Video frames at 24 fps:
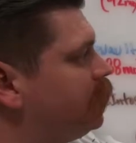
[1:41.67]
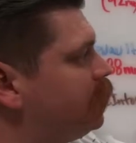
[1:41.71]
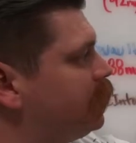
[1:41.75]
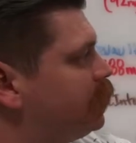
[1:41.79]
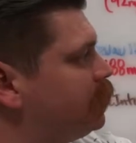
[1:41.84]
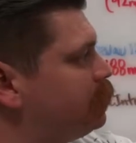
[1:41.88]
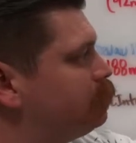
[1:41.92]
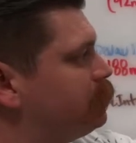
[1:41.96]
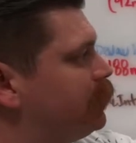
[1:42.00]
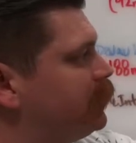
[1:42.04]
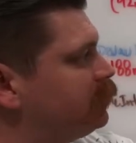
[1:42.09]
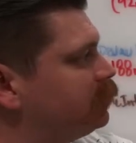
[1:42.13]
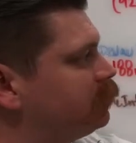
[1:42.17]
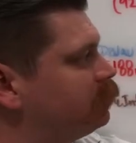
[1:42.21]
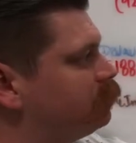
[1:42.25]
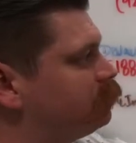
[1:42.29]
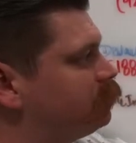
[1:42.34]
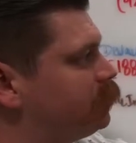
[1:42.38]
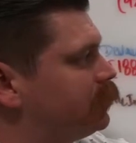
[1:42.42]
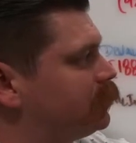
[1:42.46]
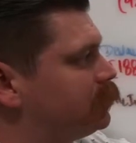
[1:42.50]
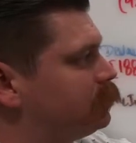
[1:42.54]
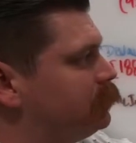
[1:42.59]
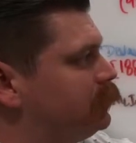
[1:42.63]
and
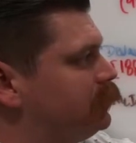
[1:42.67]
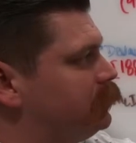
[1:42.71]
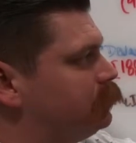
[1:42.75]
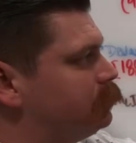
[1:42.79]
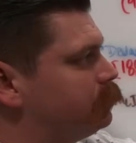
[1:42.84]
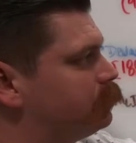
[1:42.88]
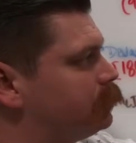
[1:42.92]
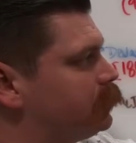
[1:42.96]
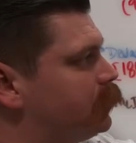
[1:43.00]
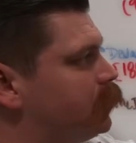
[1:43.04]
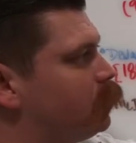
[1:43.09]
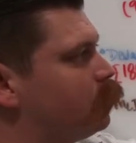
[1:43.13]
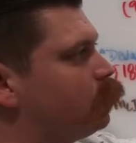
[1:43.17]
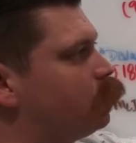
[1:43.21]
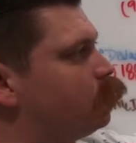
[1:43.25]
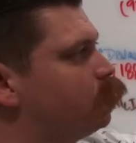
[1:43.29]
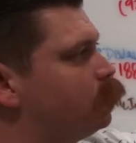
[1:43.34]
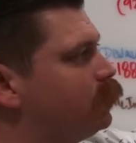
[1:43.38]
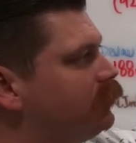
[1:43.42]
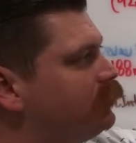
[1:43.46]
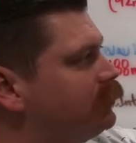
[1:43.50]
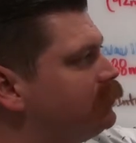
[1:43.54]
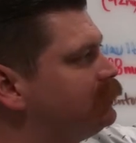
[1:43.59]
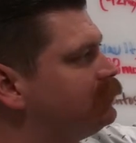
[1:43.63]
methamphetamine
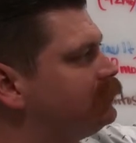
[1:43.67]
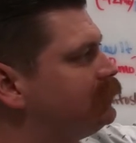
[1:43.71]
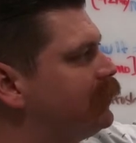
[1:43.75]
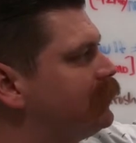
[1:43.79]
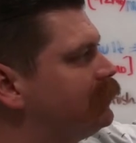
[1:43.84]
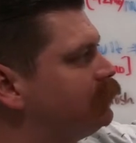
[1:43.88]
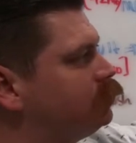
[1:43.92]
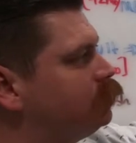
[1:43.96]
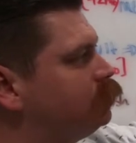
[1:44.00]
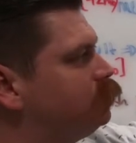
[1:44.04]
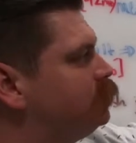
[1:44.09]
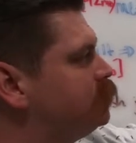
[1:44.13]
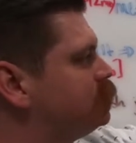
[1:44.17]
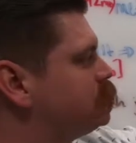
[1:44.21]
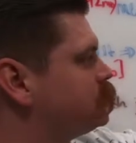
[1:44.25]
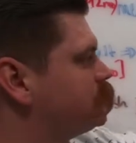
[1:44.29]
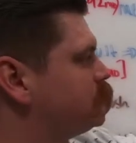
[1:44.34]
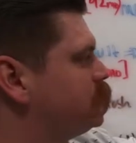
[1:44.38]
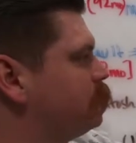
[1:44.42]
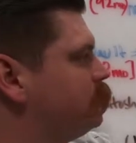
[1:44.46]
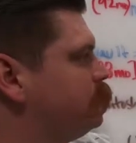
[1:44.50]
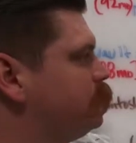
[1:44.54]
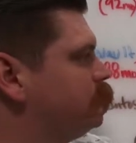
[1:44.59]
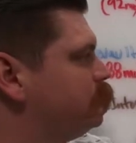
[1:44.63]
with intent to
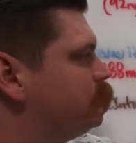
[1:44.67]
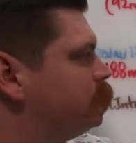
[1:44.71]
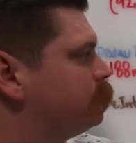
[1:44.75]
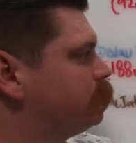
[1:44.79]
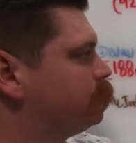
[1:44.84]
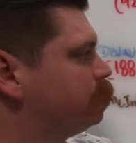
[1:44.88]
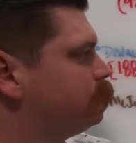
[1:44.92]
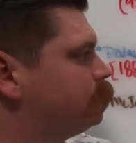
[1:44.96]
distribute